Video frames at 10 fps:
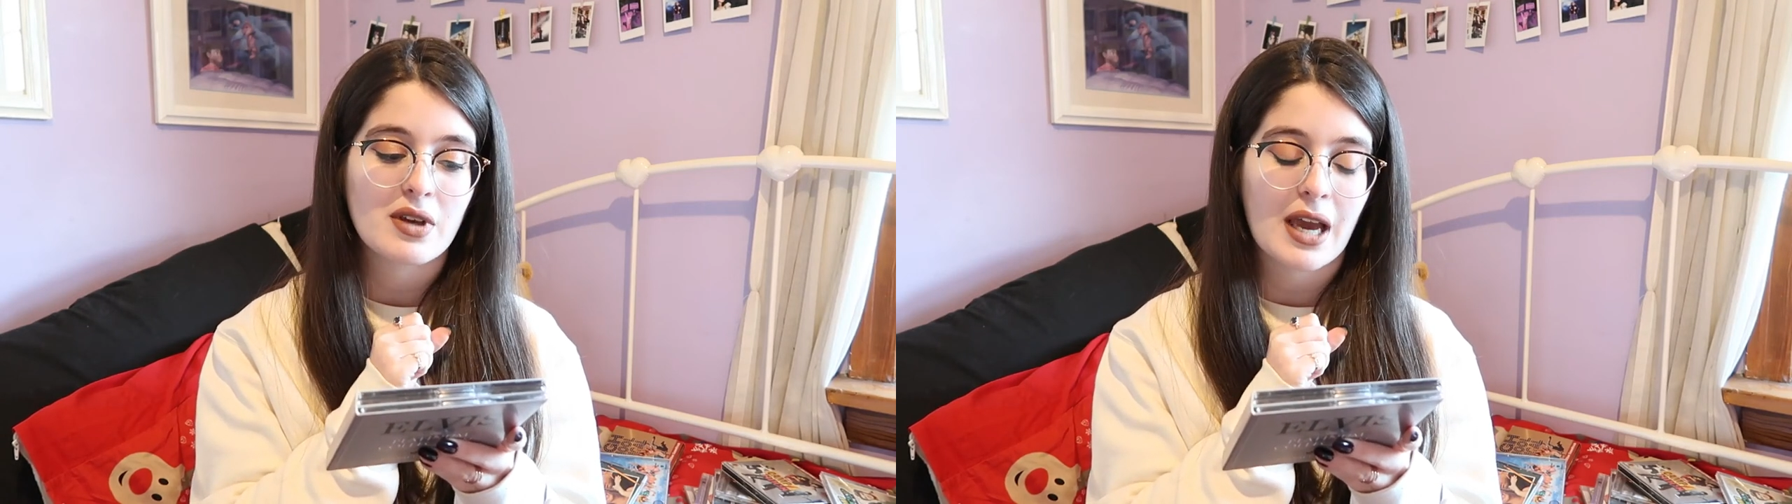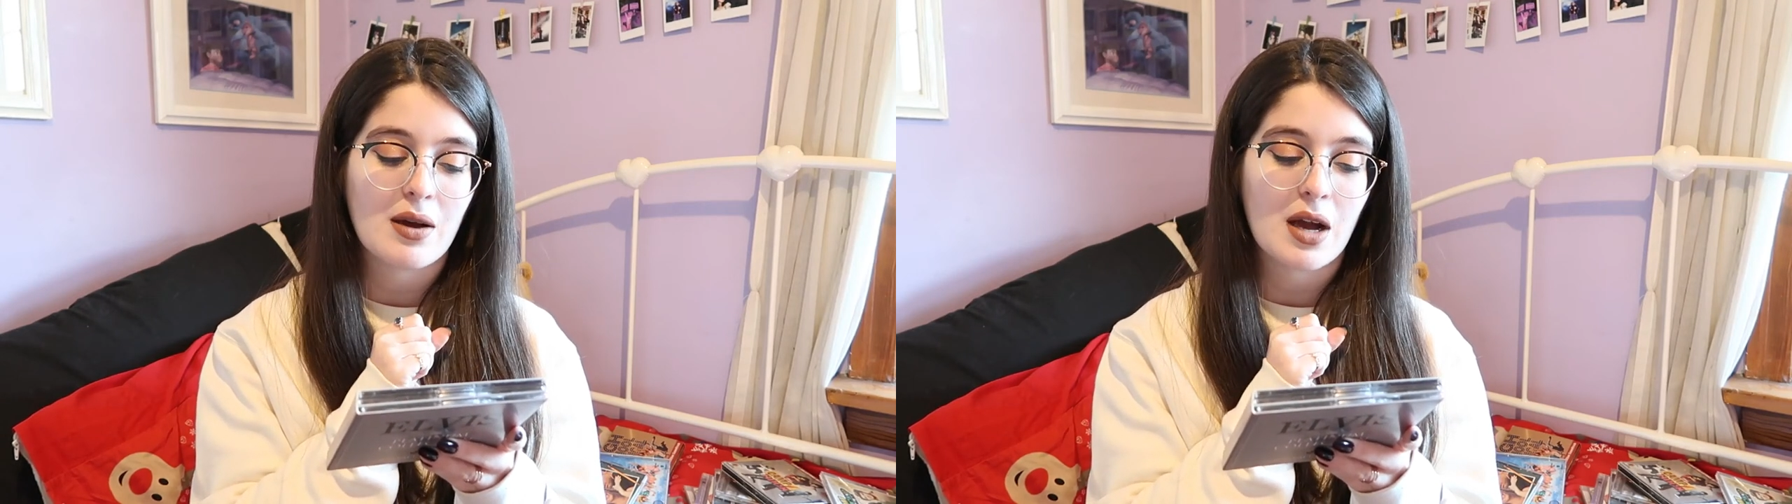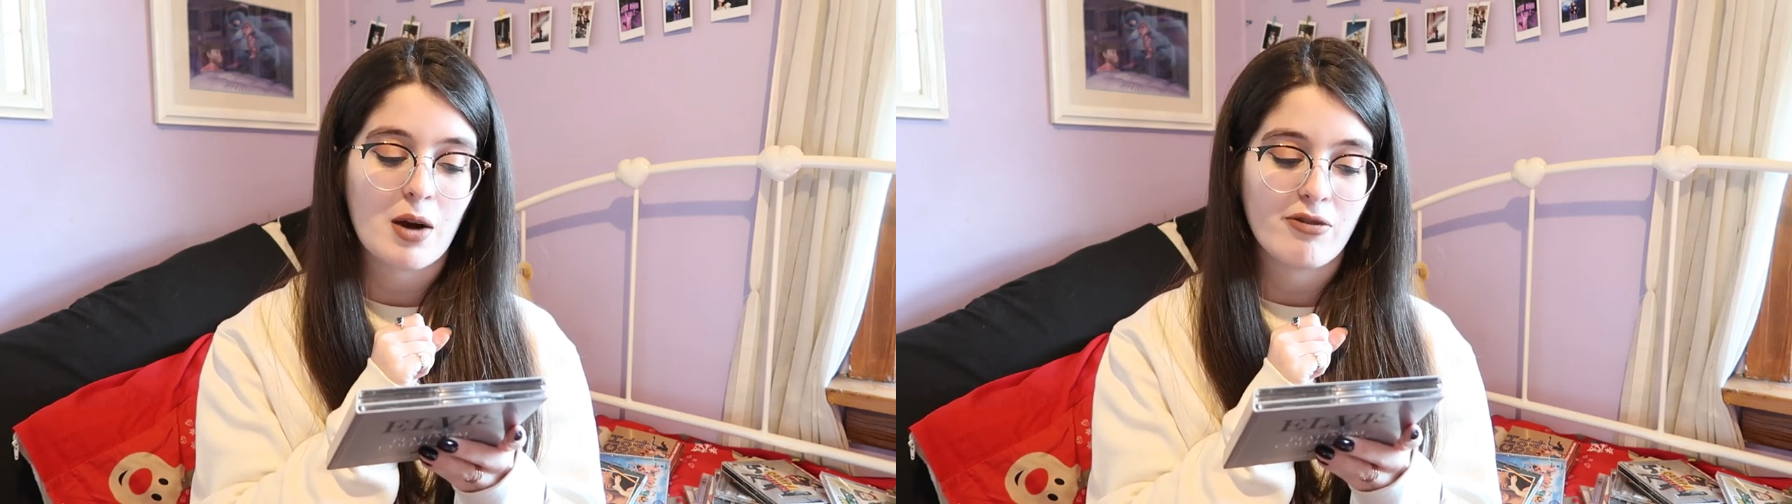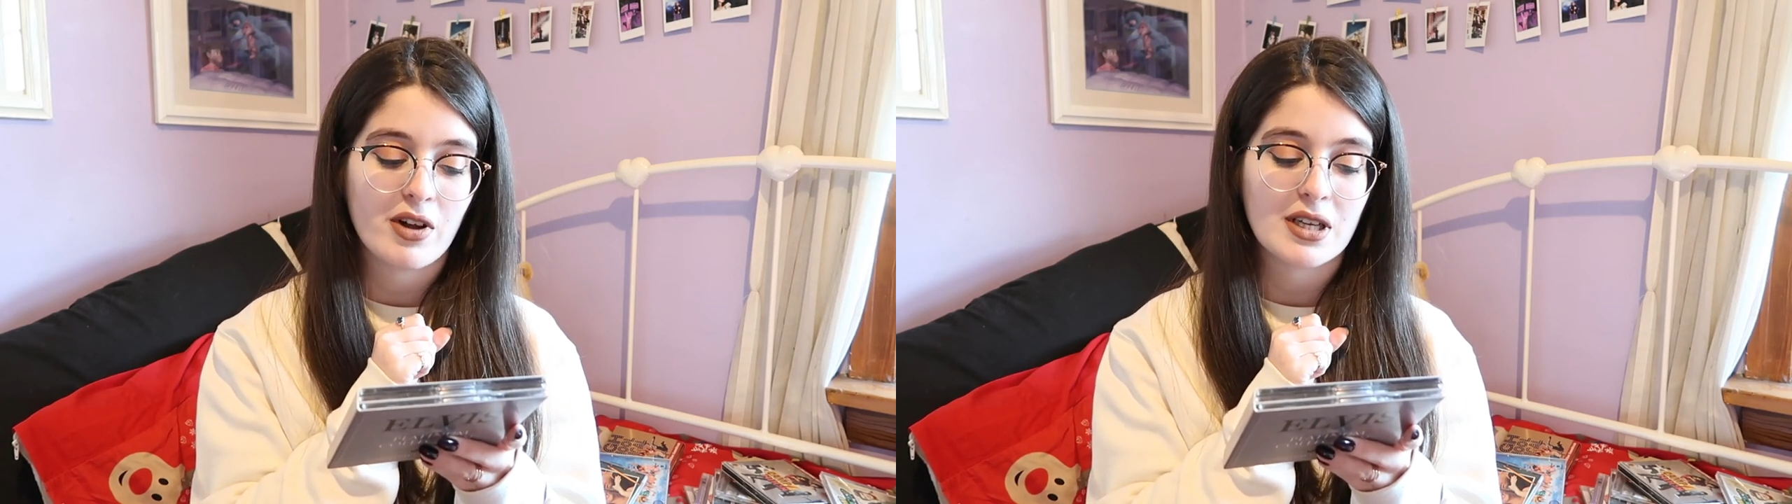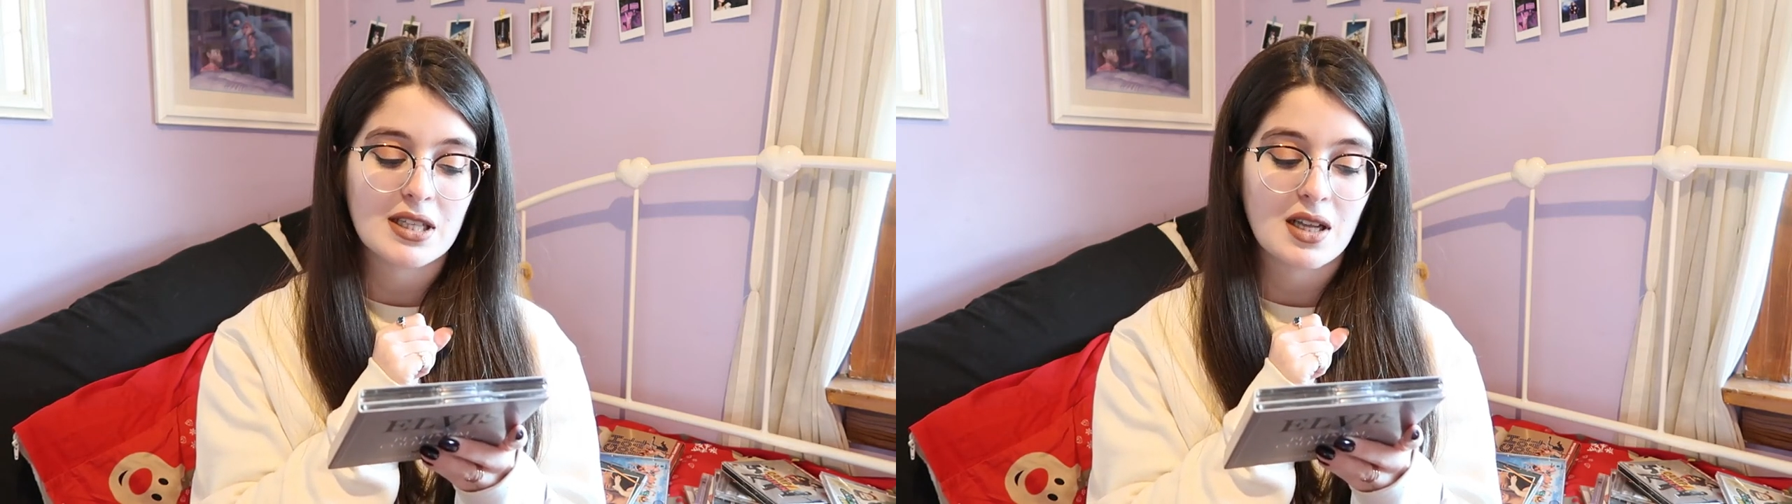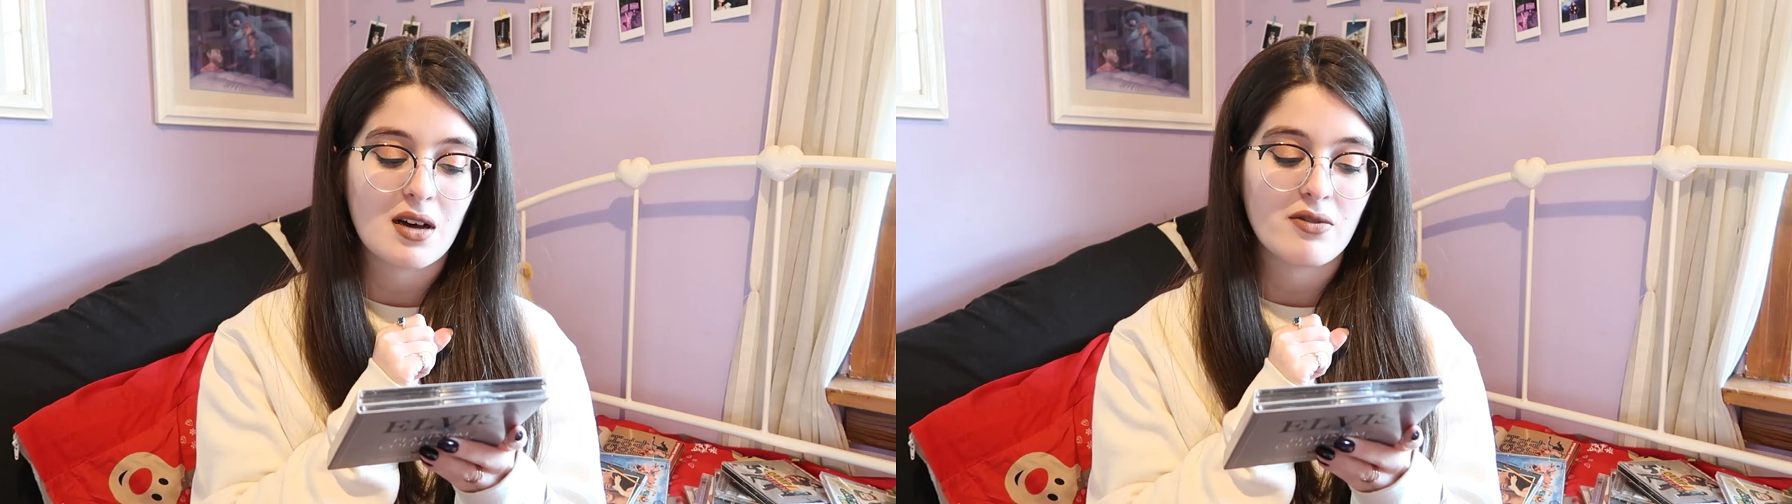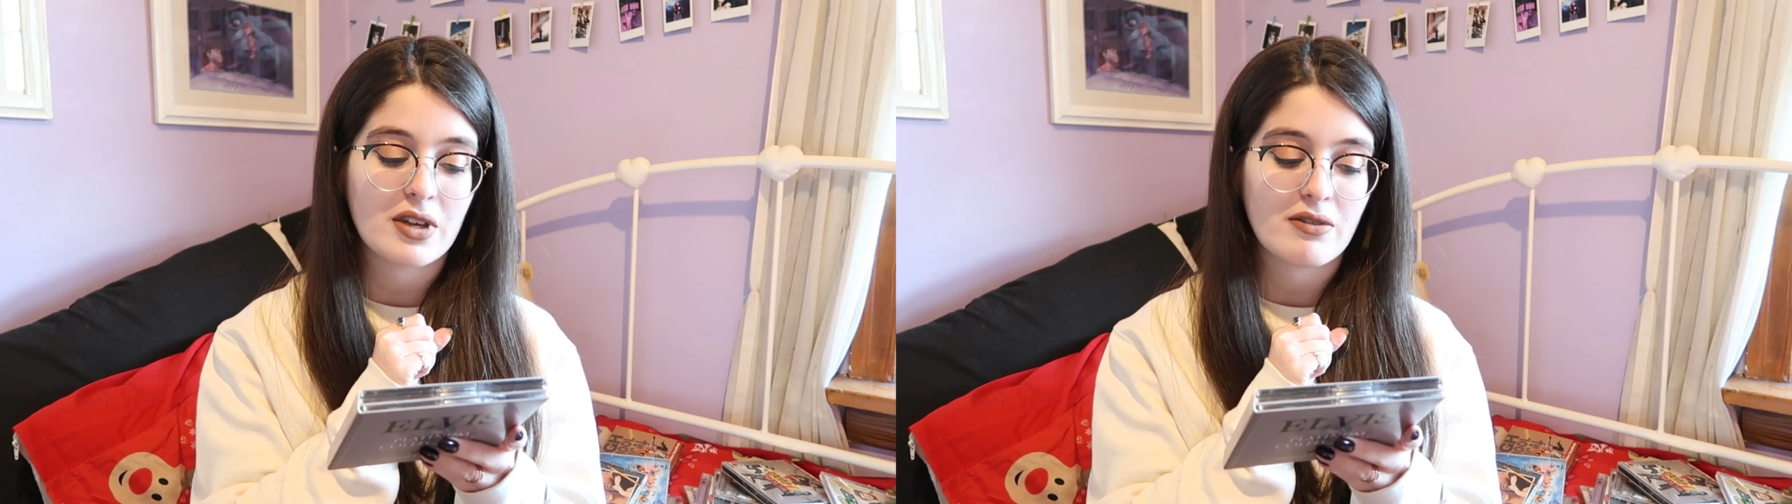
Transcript: Can't Help Falling in Love,